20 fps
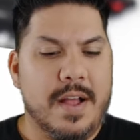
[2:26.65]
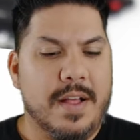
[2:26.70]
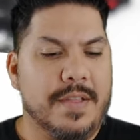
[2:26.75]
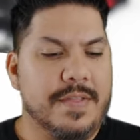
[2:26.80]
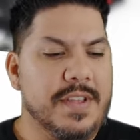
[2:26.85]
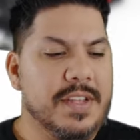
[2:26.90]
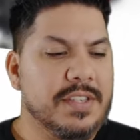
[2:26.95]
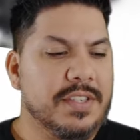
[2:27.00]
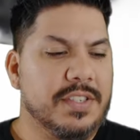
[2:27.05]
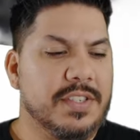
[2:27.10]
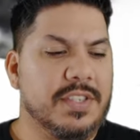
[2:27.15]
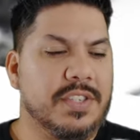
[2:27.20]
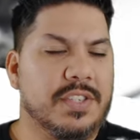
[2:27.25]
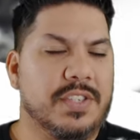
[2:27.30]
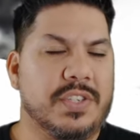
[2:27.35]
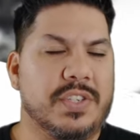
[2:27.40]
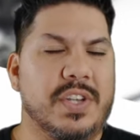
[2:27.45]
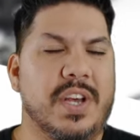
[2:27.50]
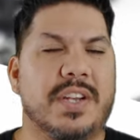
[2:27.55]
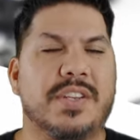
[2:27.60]
This is
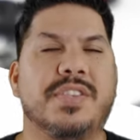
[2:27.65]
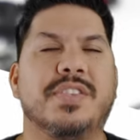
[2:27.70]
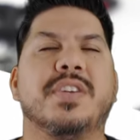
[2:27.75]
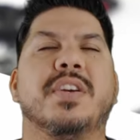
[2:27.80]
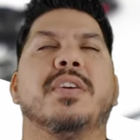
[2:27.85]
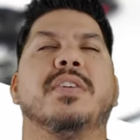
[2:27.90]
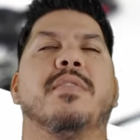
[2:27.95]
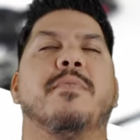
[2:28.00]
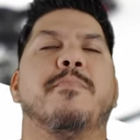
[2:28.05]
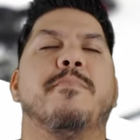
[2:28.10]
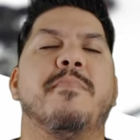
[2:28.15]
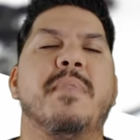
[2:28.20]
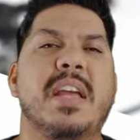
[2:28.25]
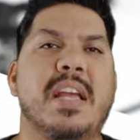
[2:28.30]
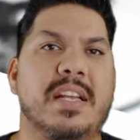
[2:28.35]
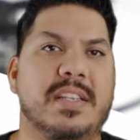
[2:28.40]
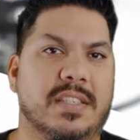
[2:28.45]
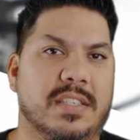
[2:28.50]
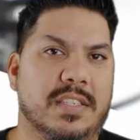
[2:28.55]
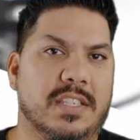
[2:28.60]
such an
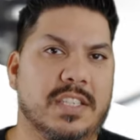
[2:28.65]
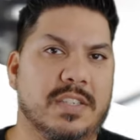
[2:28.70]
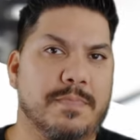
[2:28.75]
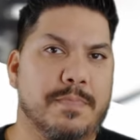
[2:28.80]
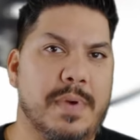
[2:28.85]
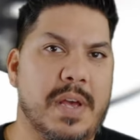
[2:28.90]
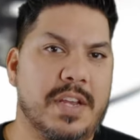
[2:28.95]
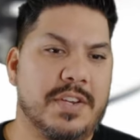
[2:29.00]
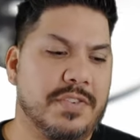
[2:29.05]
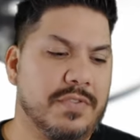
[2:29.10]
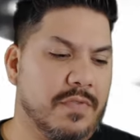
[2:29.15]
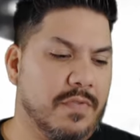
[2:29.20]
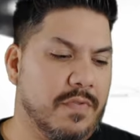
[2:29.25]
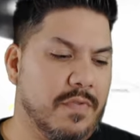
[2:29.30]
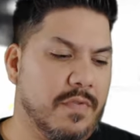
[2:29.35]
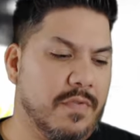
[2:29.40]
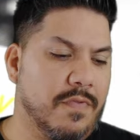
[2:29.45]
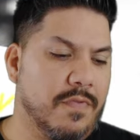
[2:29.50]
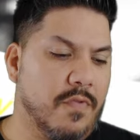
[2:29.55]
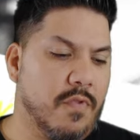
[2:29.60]
amazing special
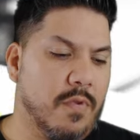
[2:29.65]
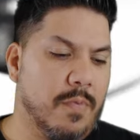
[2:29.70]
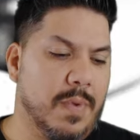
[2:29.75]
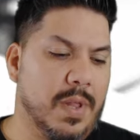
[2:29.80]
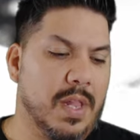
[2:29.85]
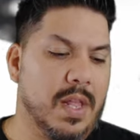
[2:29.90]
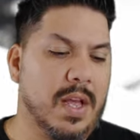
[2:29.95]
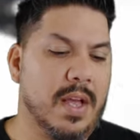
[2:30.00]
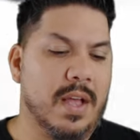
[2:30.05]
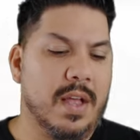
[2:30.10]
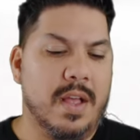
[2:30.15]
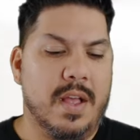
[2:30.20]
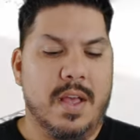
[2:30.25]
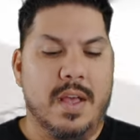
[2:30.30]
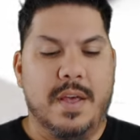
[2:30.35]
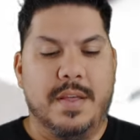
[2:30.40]
formula.